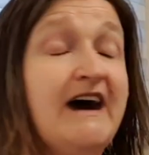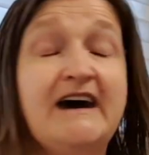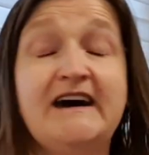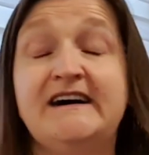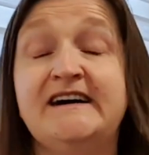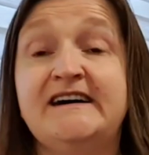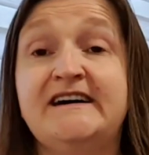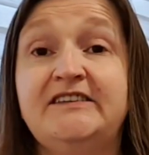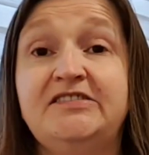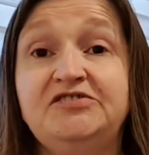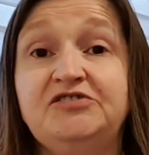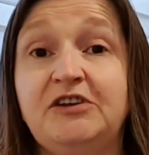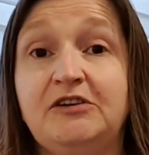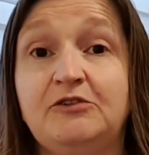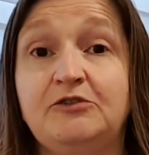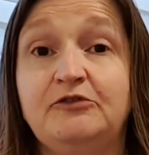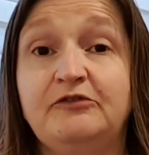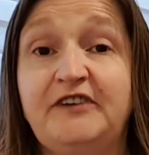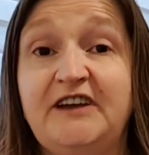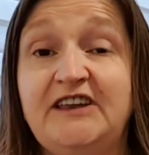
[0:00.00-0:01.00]
And
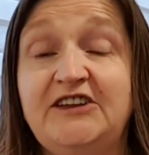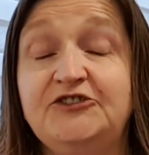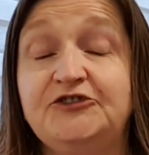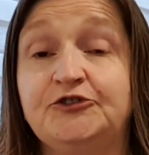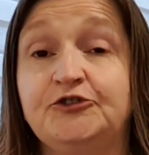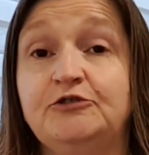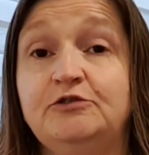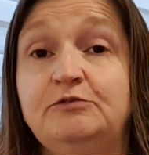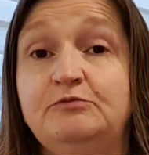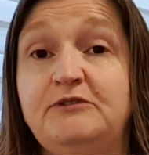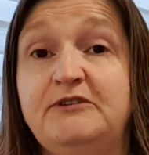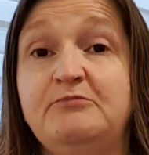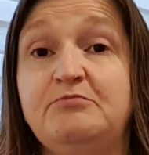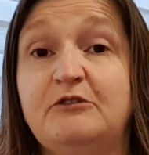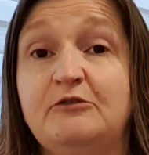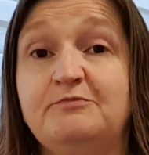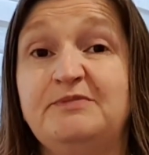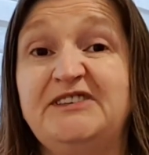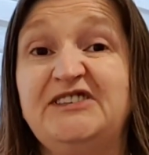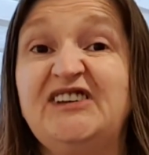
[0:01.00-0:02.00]
very soon we
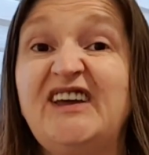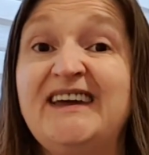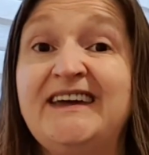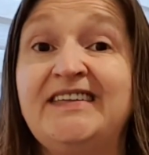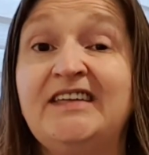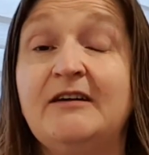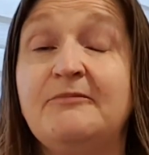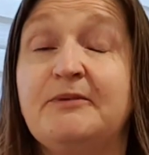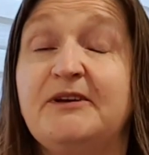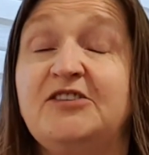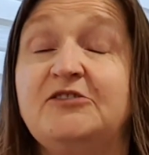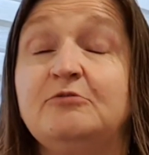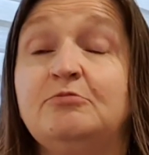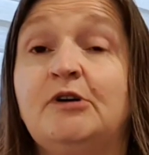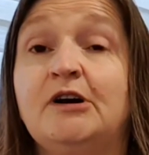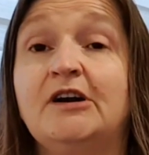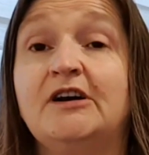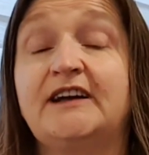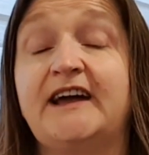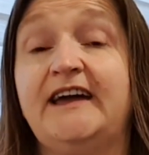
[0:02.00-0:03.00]
will be taking Abby to
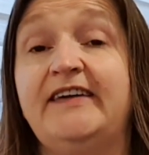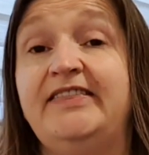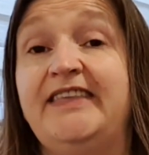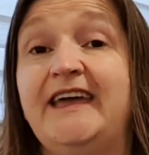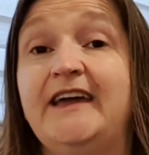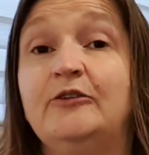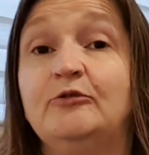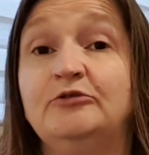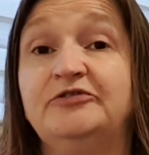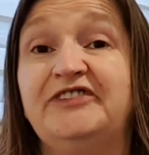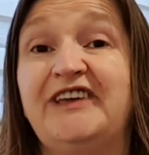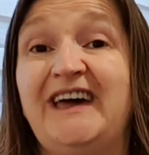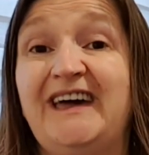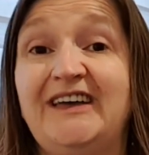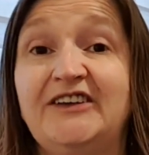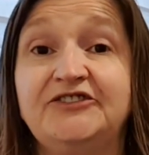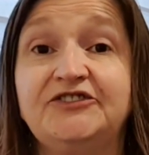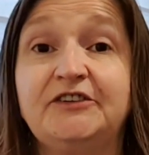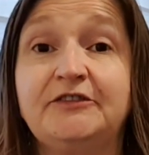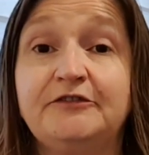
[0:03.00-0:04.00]
work and then going to
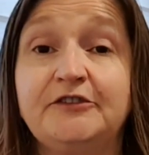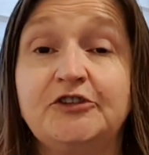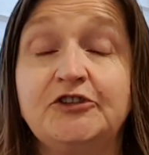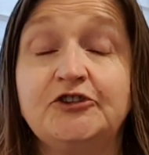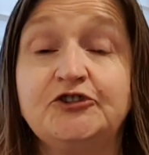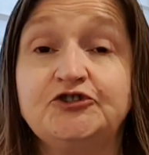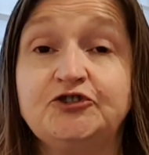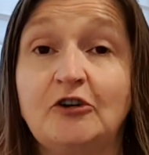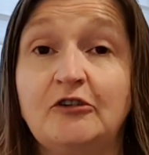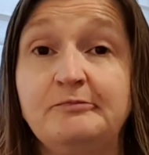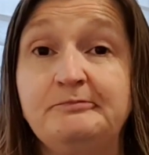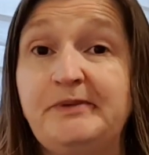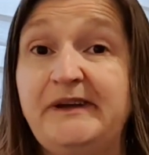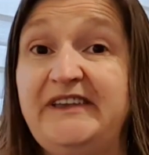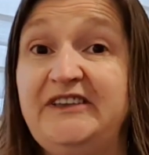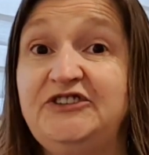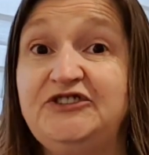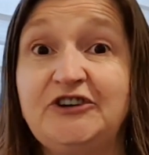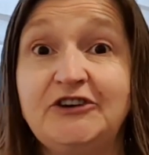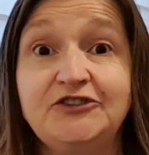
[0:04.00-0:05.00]
Asda for the
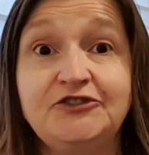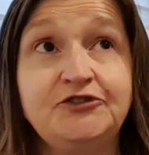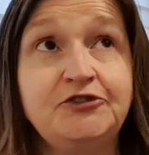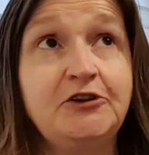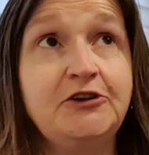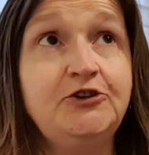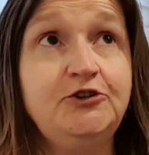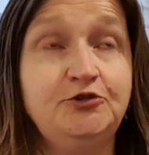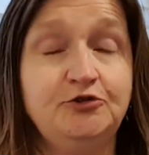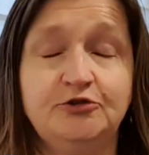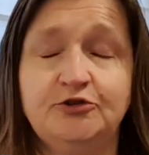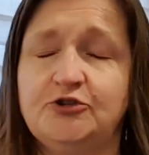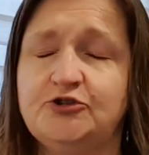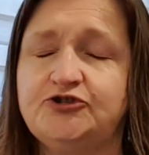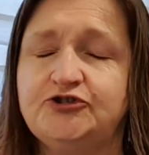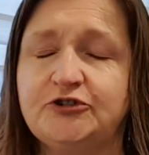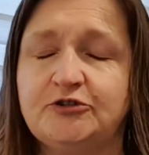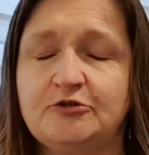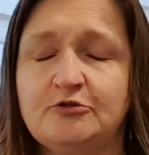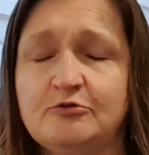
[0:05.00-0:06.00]
shopping, just the
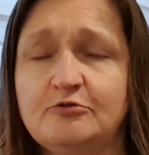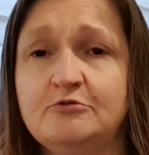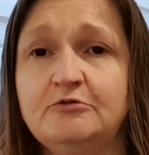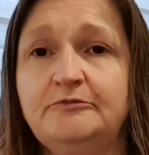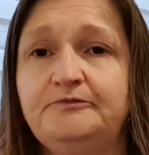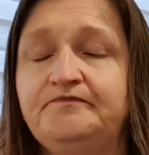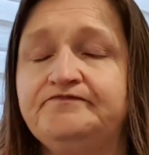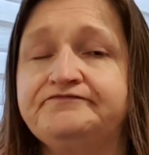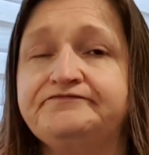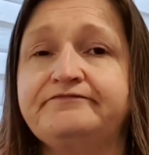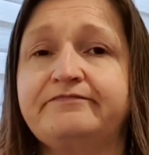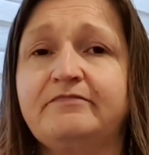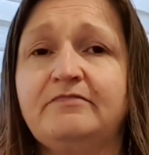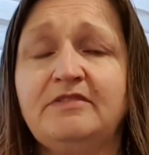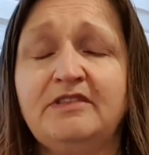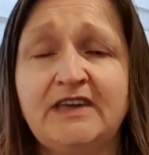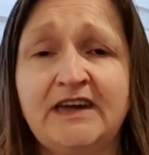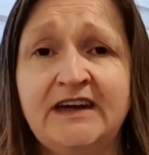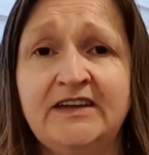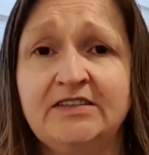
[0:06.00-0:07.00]
usual.
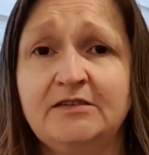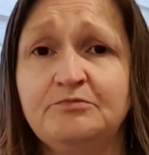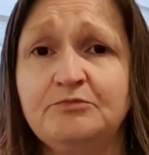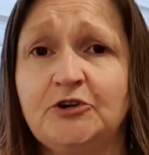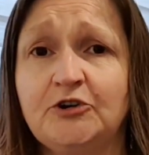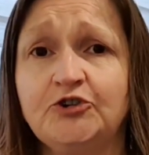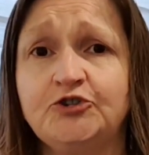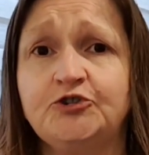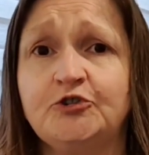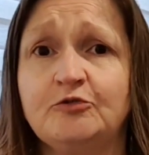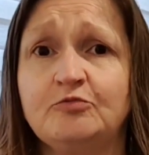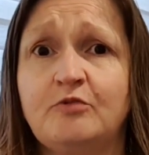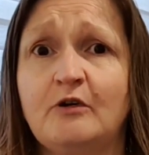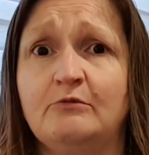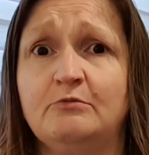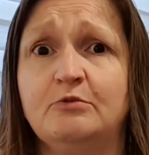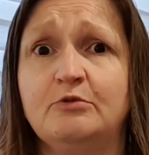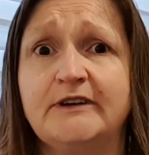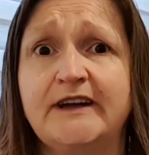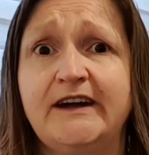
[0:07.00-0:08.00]
And I'm not sure
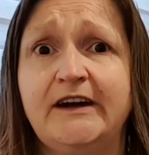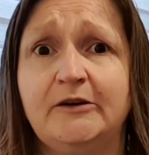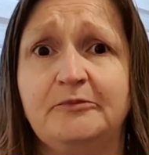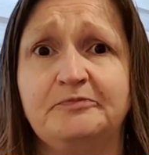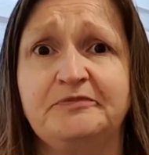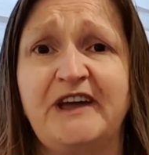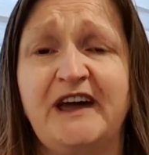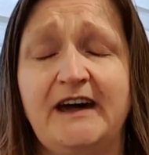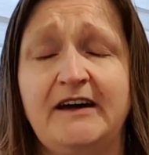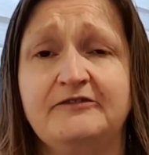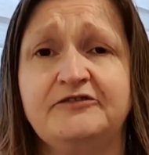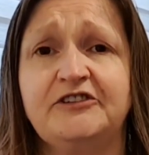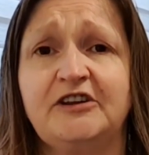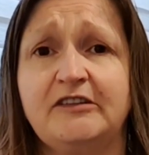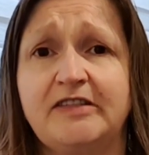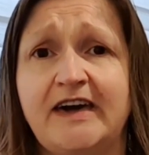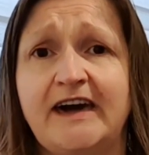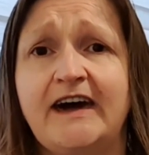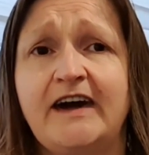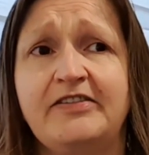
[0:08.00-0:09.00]
what we'll get up to after
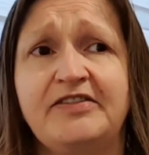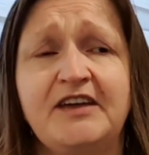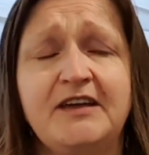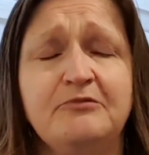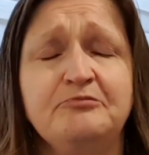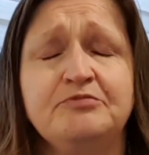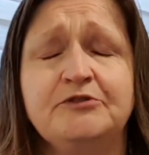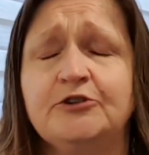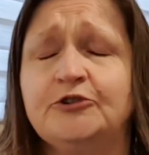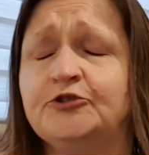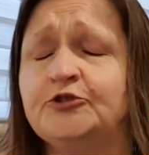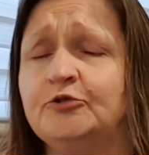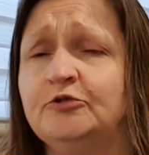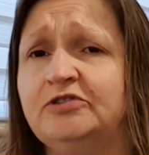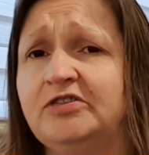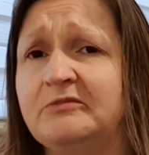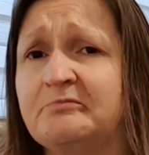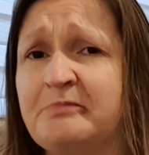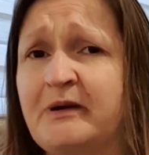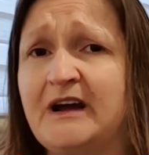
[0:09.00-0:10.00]
that. I think Brooke's
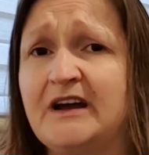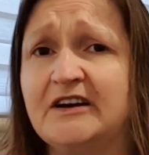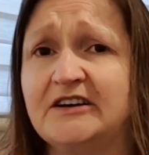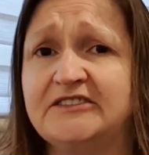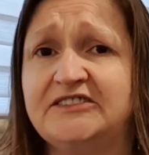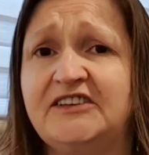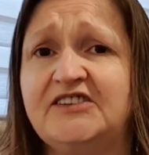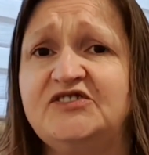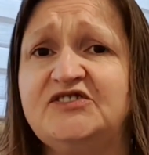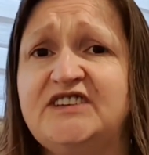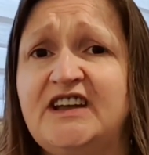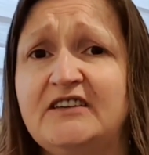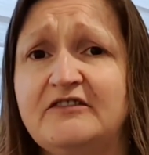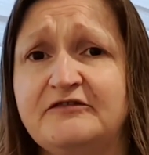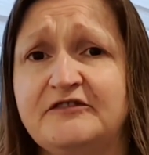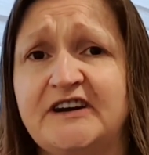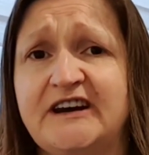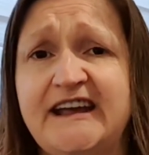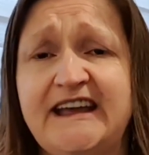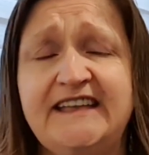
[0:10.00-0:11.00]
going to the park to see her
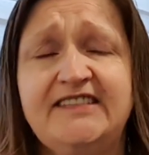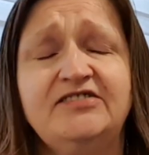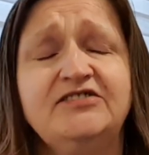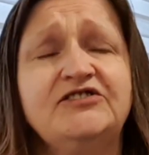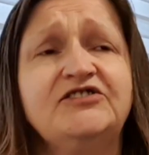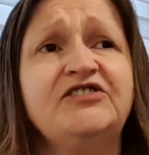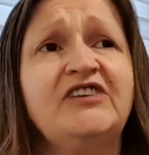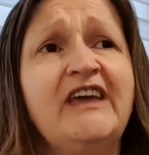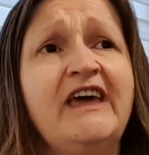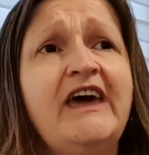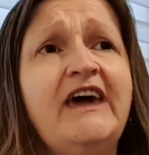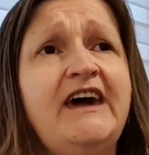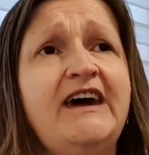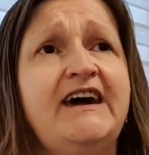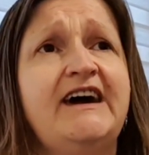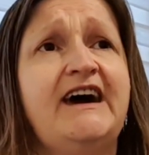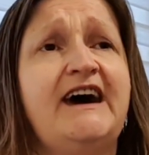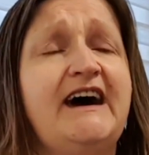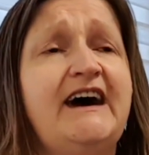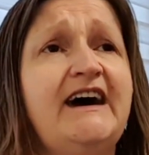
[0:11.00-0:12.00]
friends
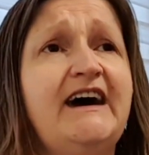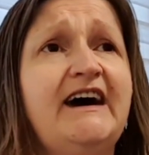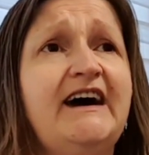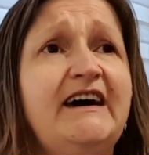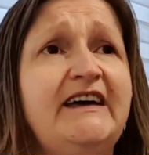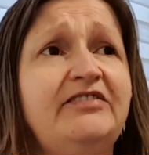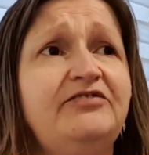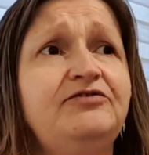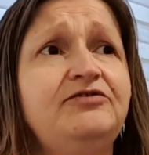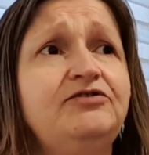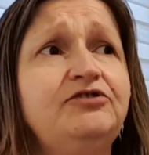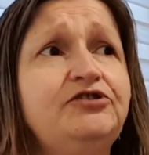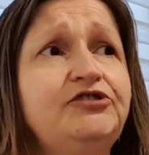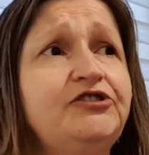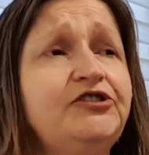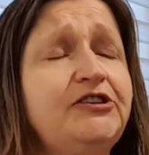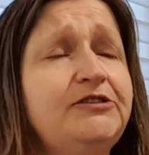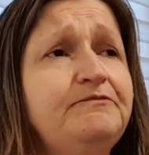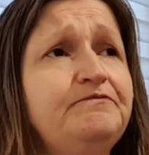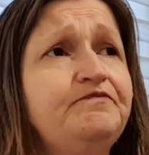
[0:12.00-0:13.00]

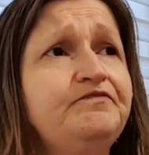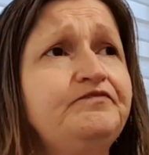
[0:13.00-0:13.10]
and